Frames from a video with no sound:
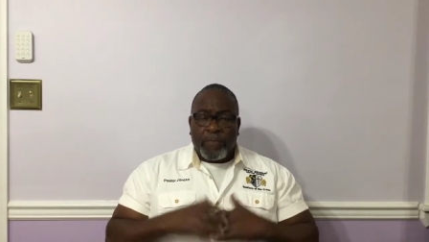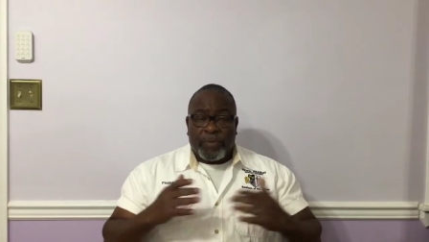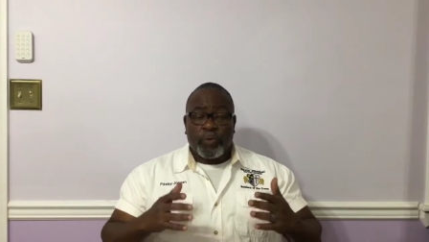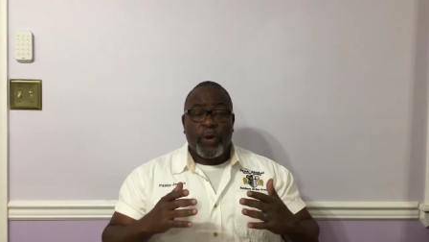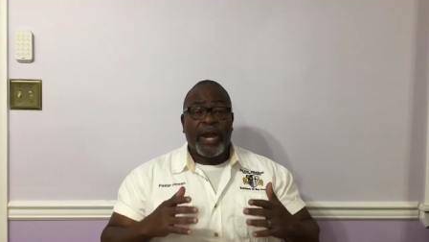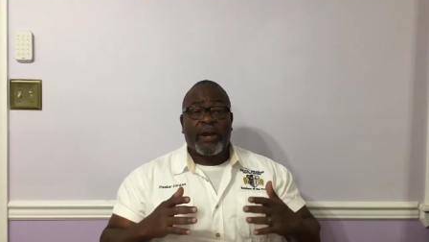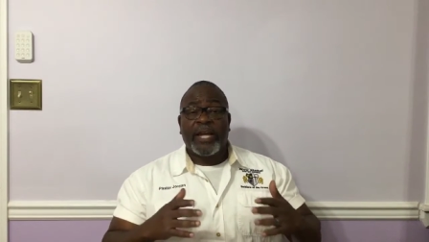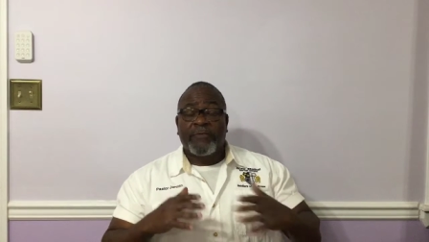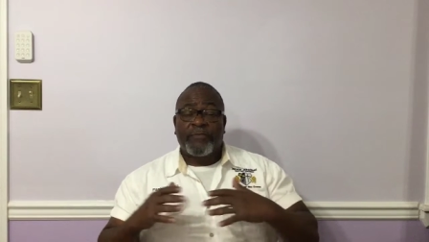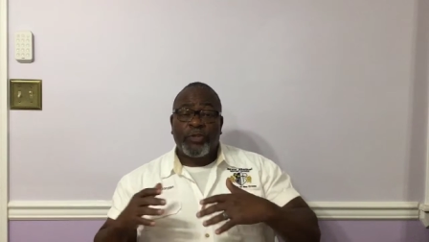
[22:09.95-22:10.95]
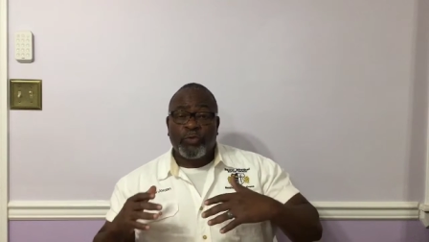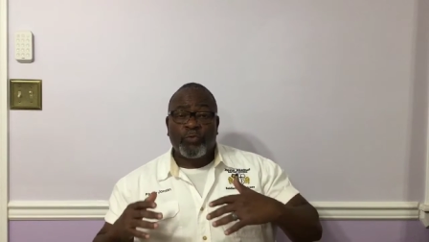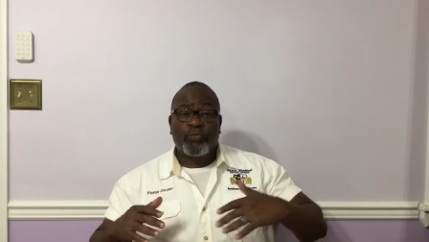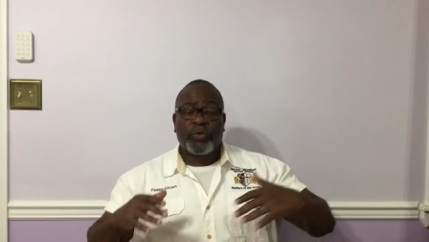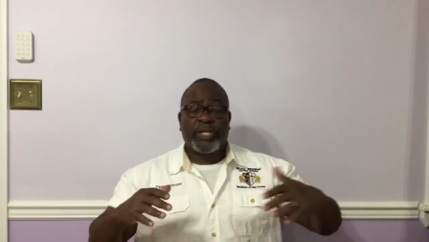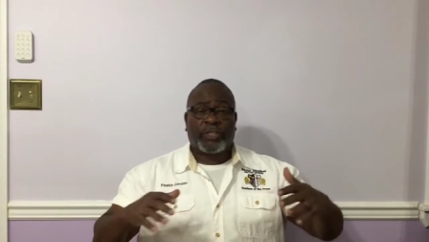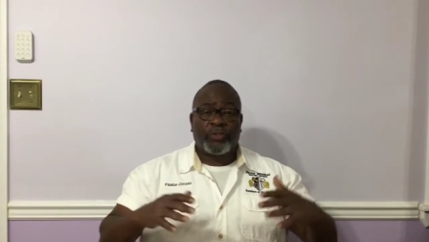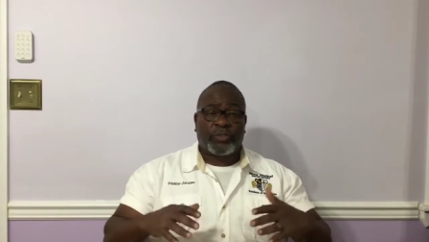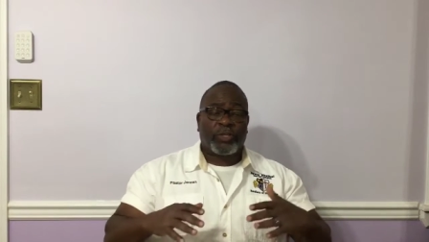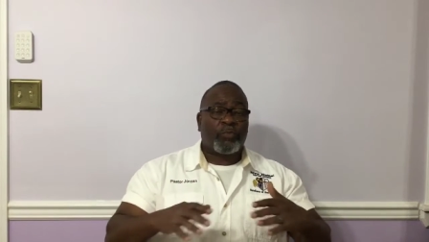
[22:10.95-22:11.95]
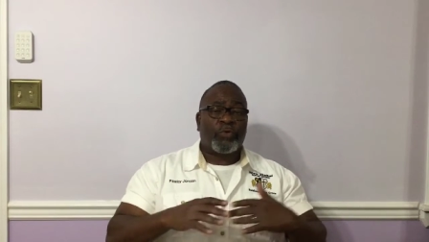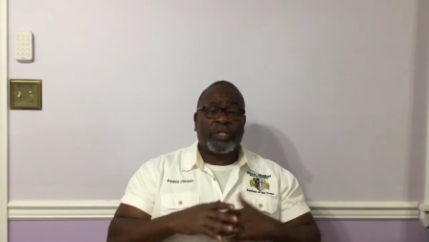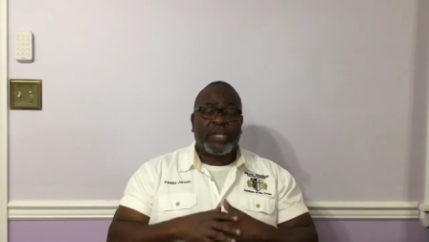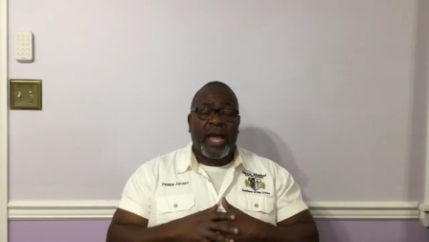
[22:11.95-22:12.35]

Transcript: Beware. If you went to someone's